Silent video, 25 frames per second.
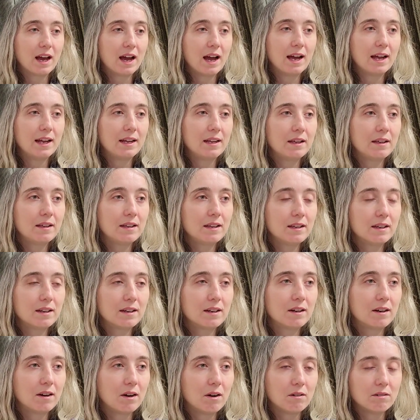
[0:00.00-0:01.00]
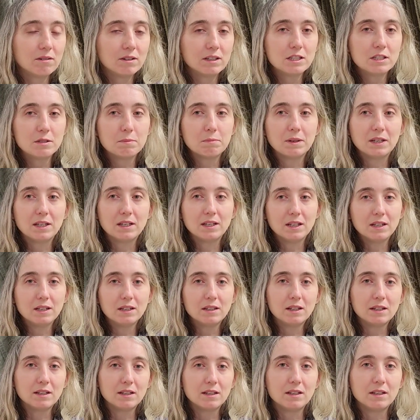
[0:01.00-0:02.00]
I only spin
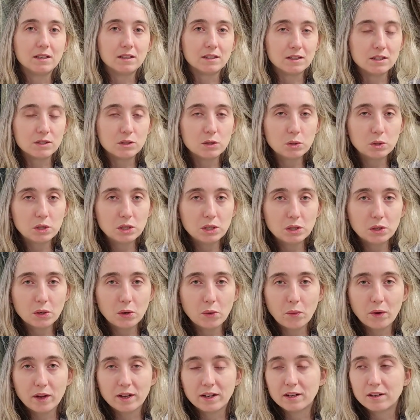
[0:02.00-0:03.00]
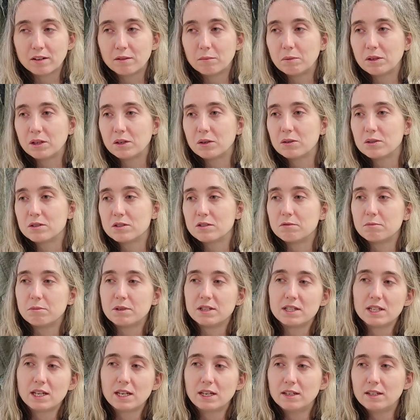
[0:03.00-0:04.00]
in the studio, and because of
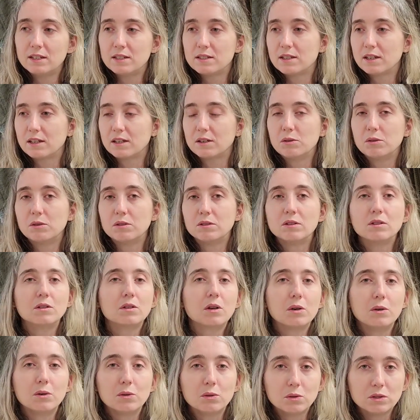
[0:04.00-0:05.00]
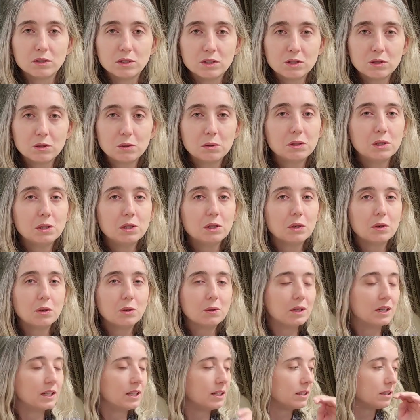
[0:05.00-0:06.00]
my sickness I couldn't go to the
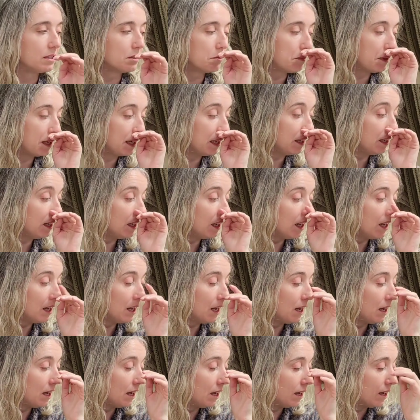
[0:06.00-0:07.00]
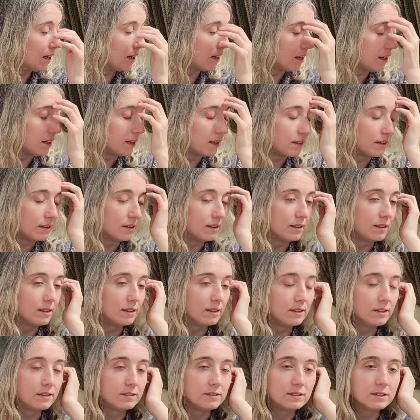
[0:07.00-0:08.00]
studio and spin,
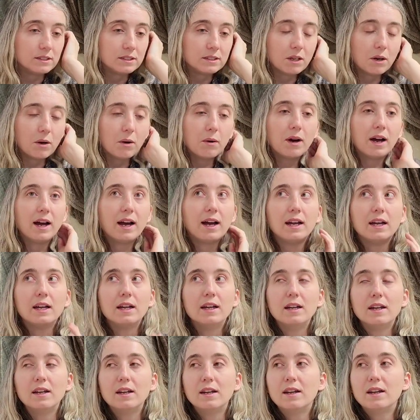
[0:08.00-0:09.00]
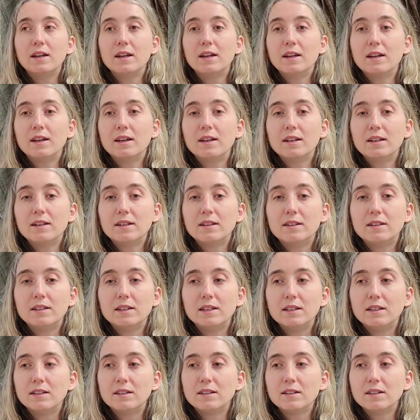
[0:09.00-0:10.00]
and so I
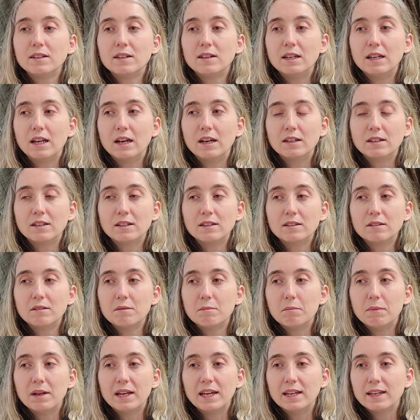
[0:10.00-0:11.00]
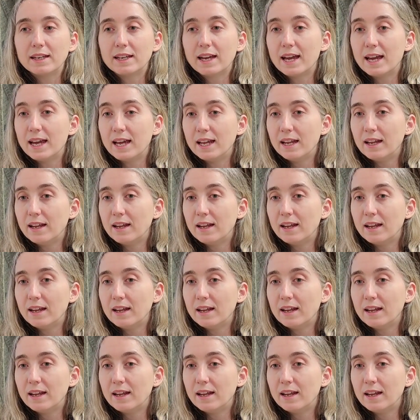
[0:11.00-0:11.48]
did not make